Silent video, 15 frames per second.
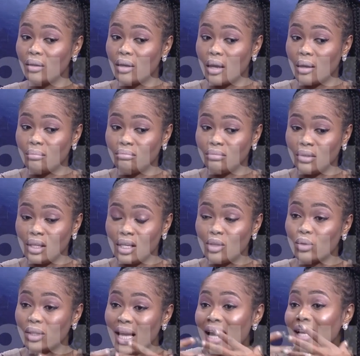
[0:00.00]
um, it
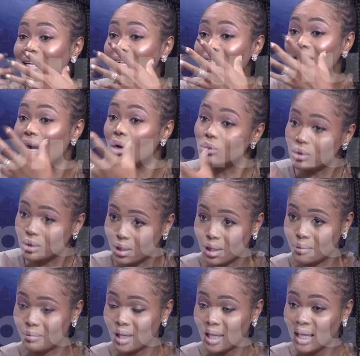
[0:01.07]
was handed down to
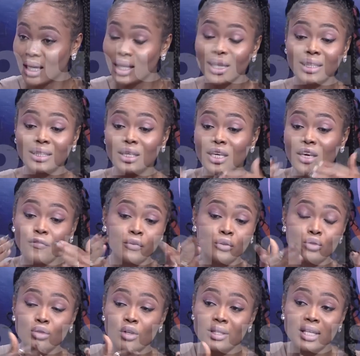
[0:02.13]
them. Mm-hmm. That if you
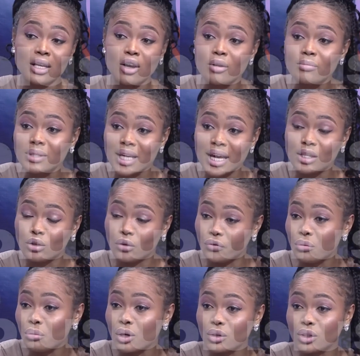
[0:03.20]
do not circumcise your
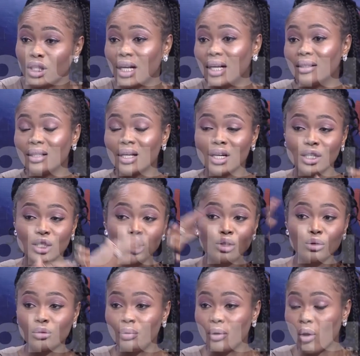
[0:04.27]
female child, she
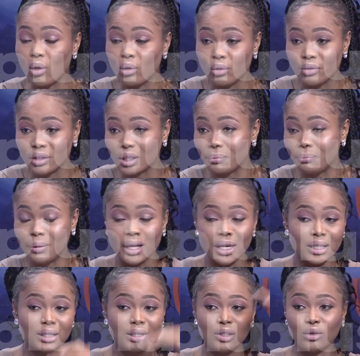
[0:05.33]
will be all over the
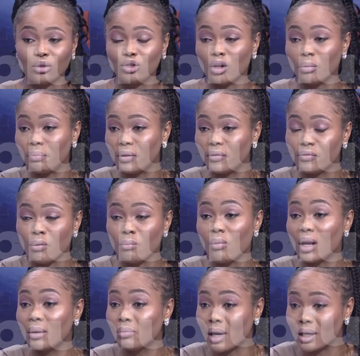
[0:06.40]
place, you know, jumping from mm.
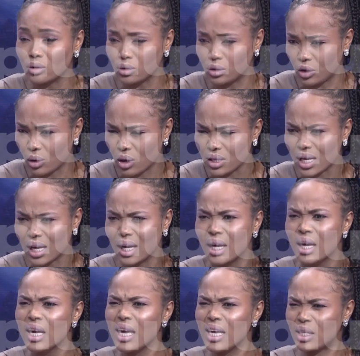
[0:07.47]
one mm-hmm. man to the other.
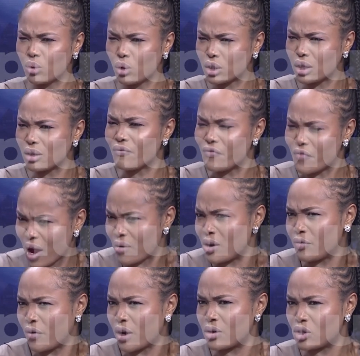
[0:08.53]
Yeah. It was very,
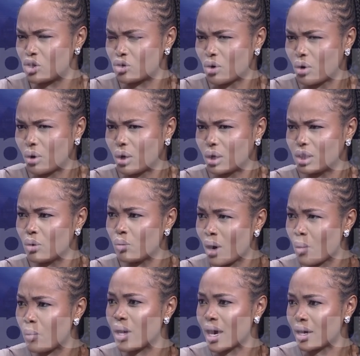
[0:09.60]
very strong. Legit. The way
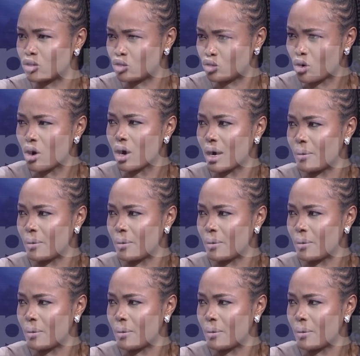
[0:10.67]
we are strong